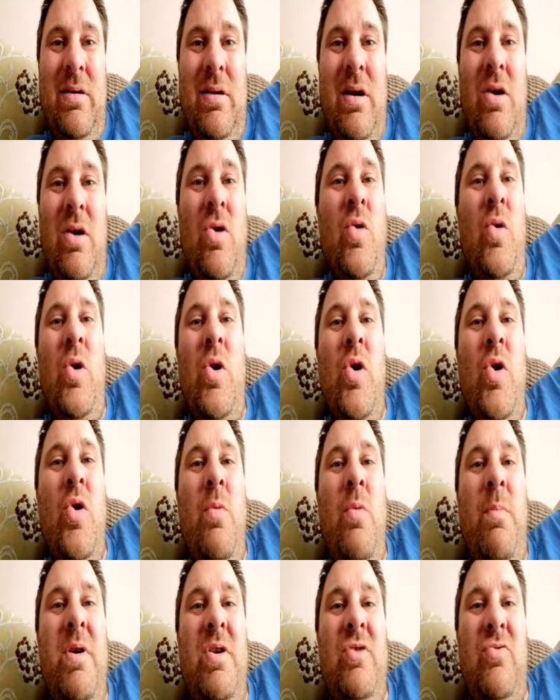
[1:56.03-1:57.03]
A hula
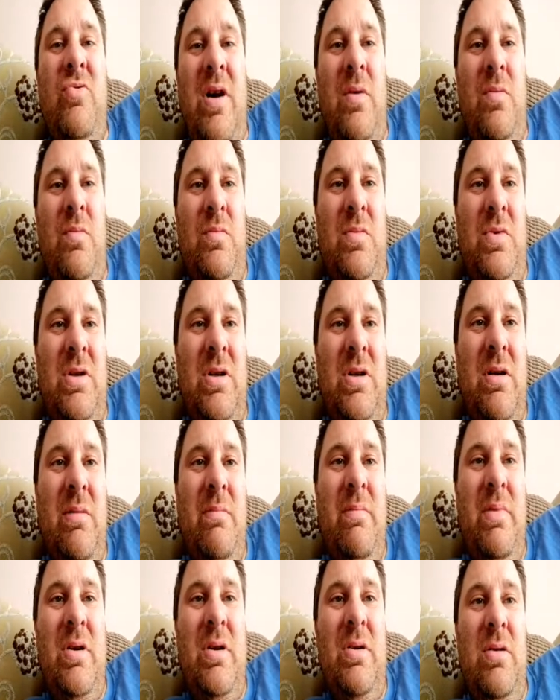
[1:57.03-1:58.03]
hoop is round,
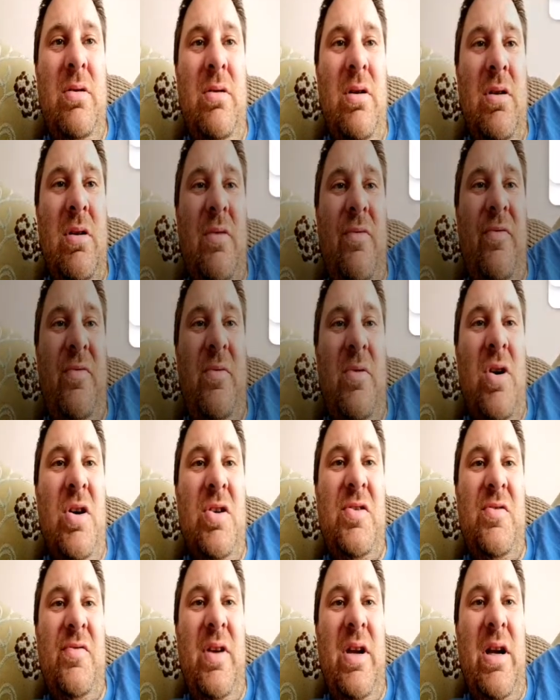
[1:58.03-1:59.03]
but not a
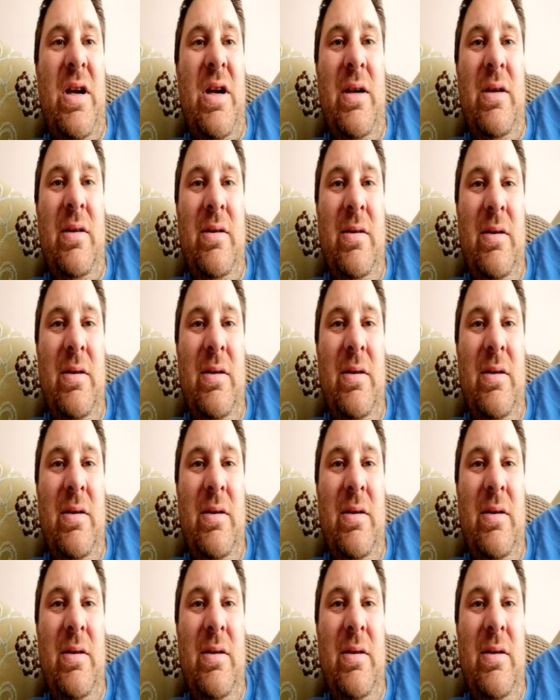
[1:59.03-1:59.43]
sphere.